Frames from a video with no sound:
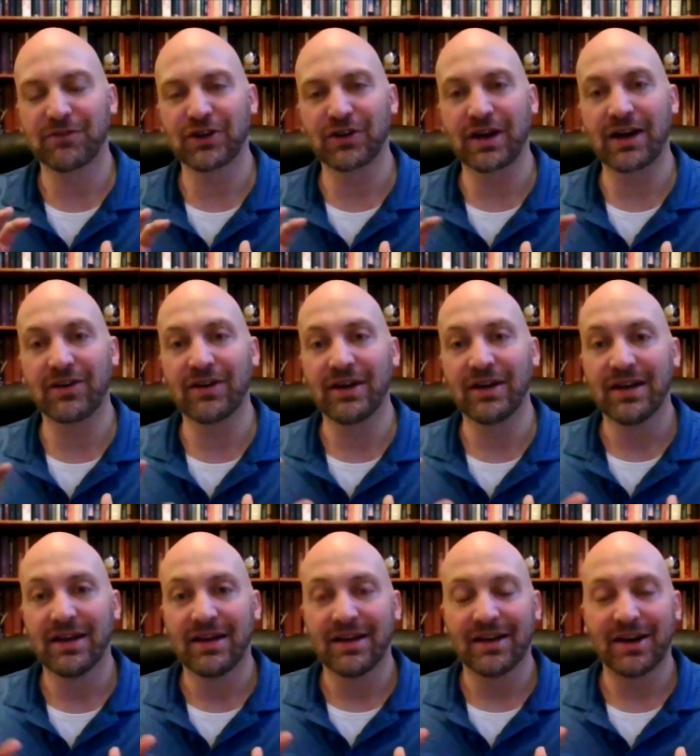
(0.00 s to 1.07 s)
figure out
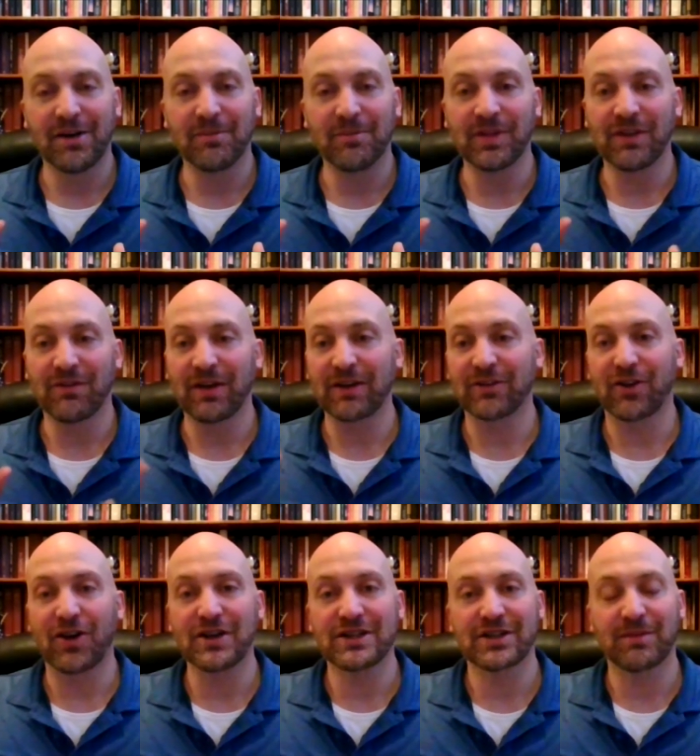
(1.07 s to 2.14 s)
if I
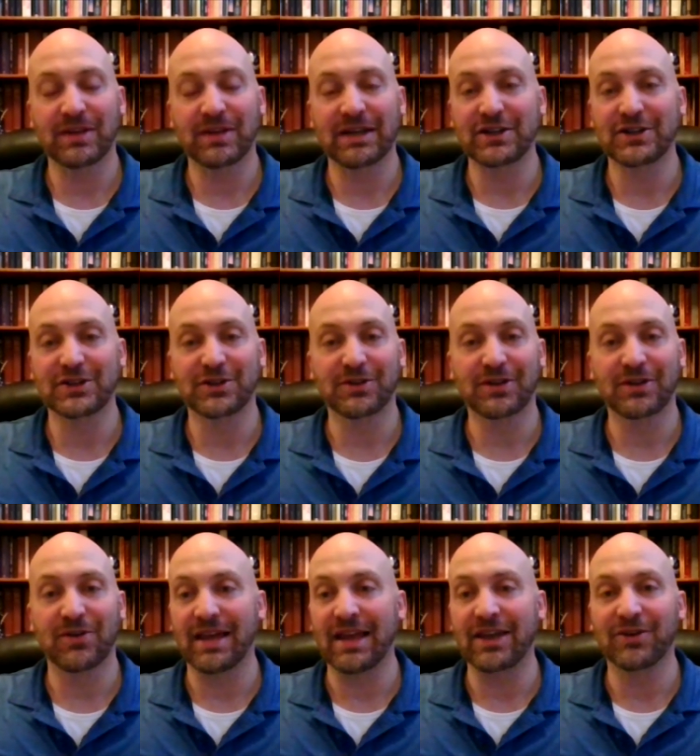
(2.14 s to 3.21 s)
launch something at a certain
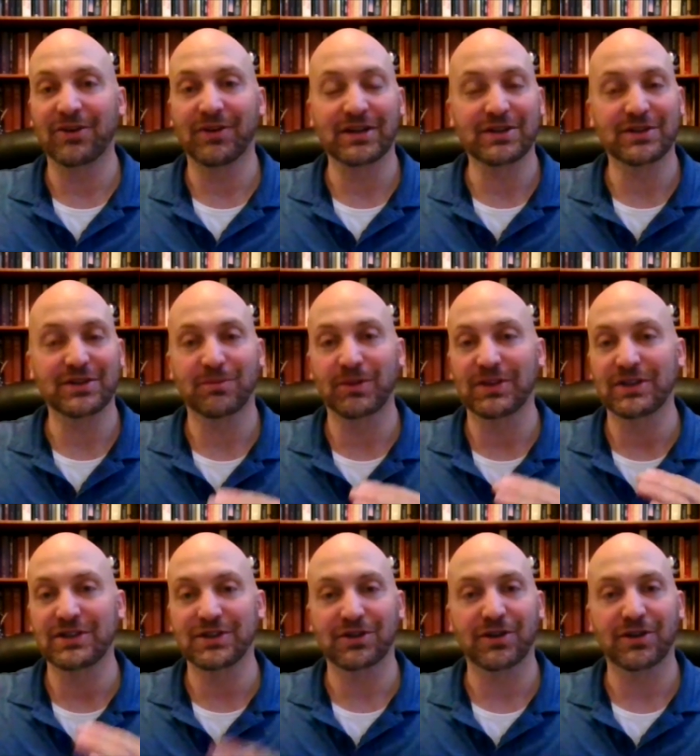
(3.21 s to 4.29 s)
angle with a
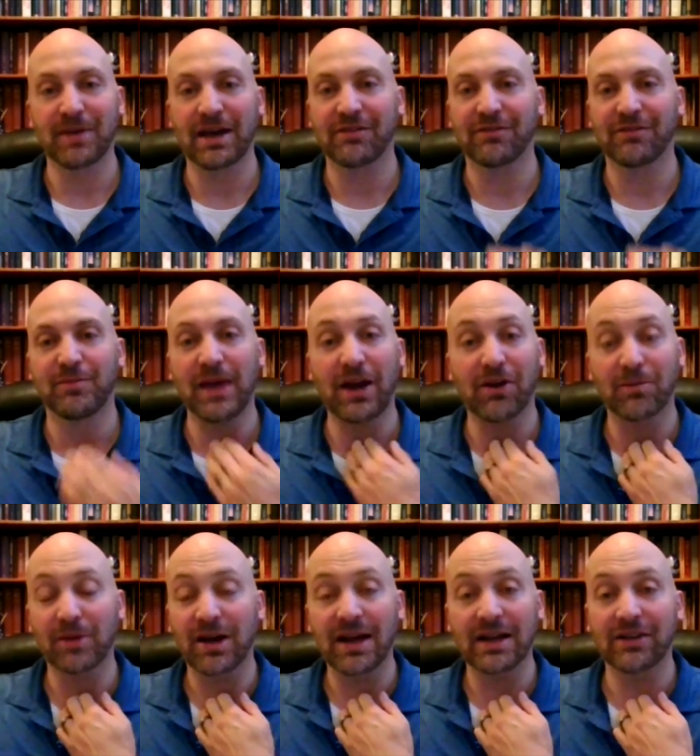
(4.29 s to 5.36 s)
certain amount of power
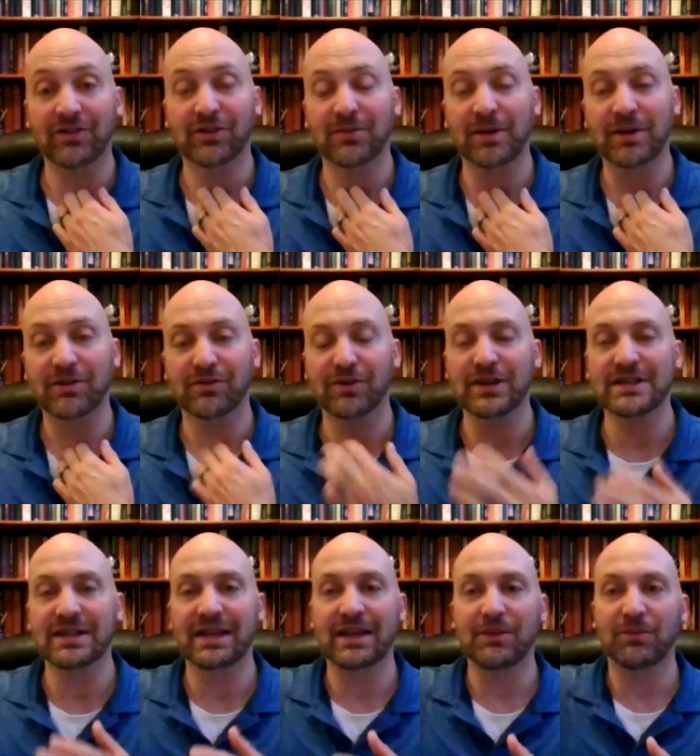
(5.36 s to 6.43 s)
behind a certain amount of
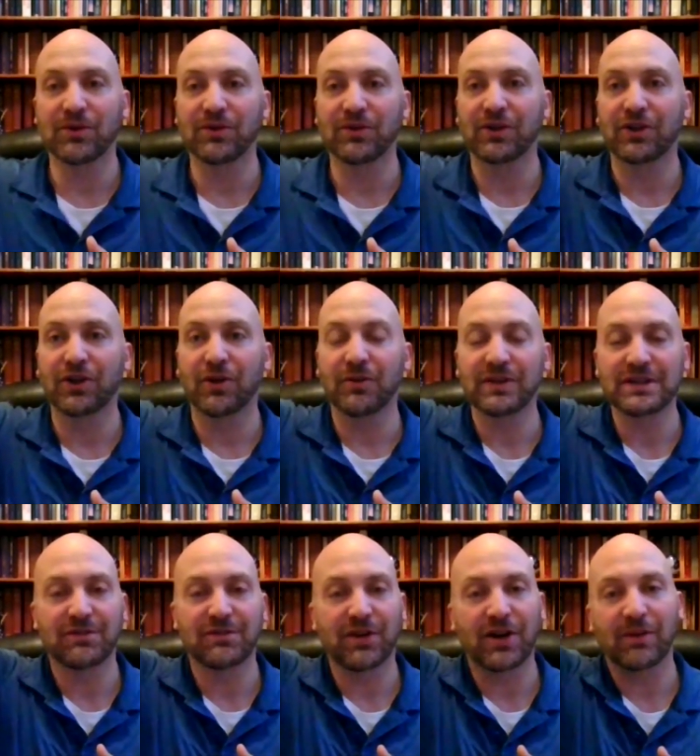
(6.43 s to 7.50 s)
thrust, it will go this
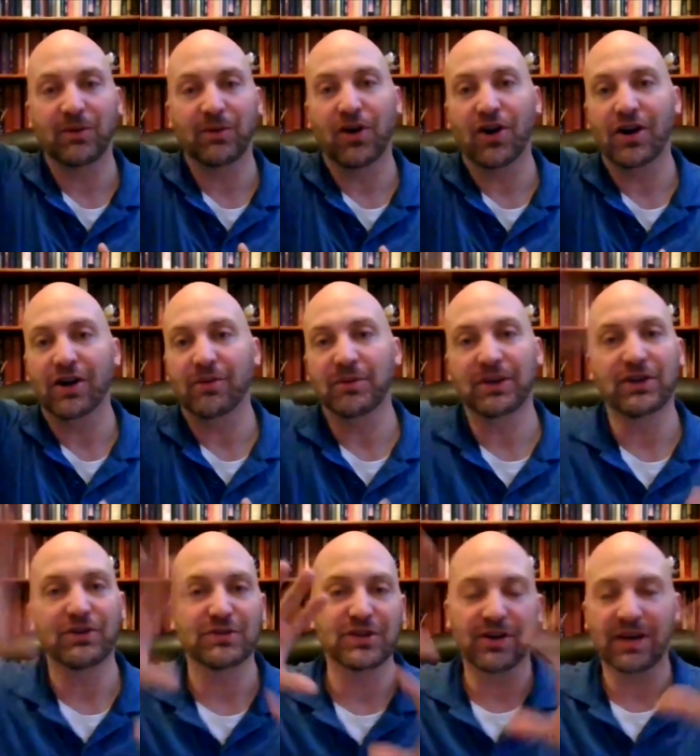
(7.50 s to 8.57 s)
far and it will arc. And we can
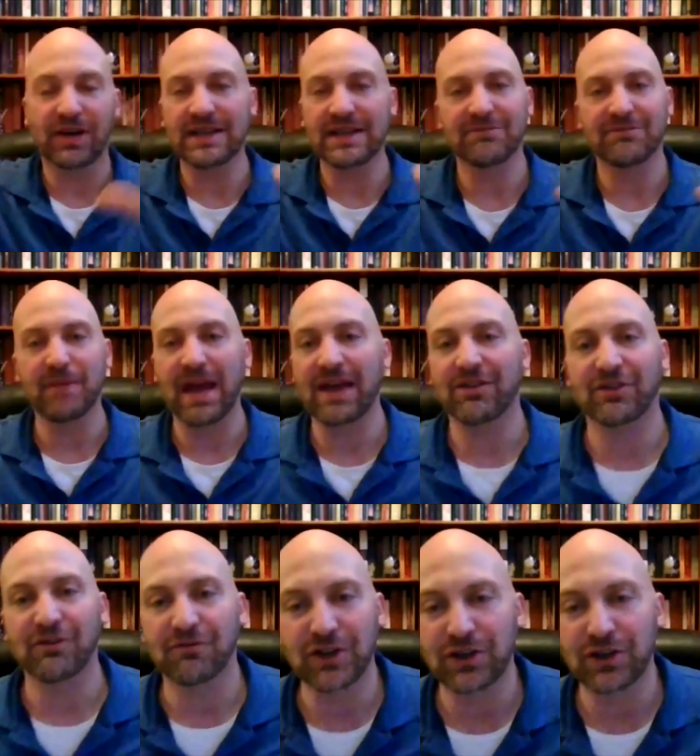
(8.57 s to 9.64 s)
use all kinds of math
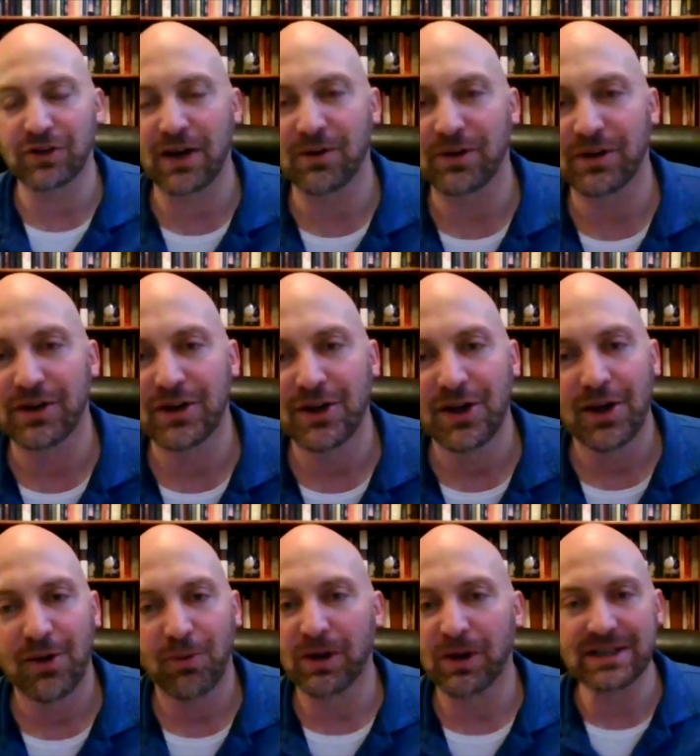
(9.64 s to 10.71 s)
to figure out
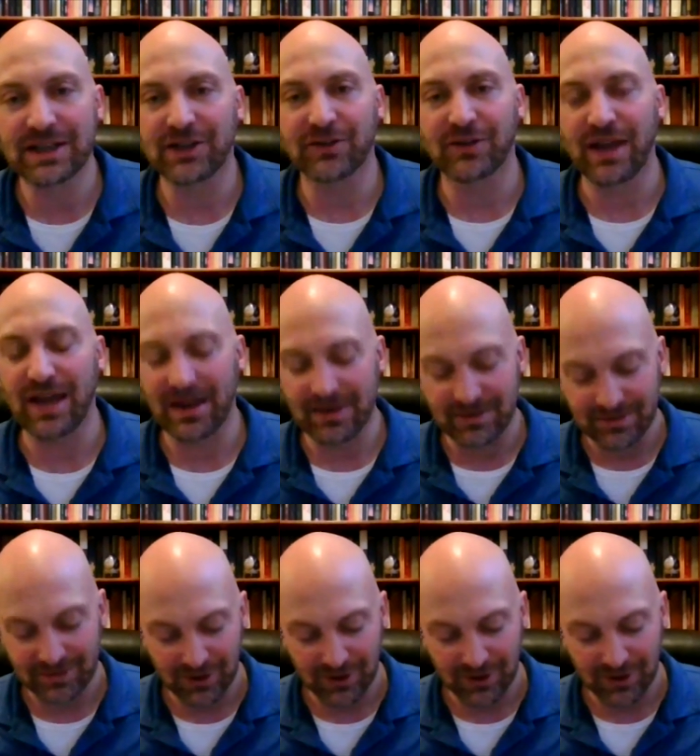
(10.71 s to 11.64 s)
where it's going to land.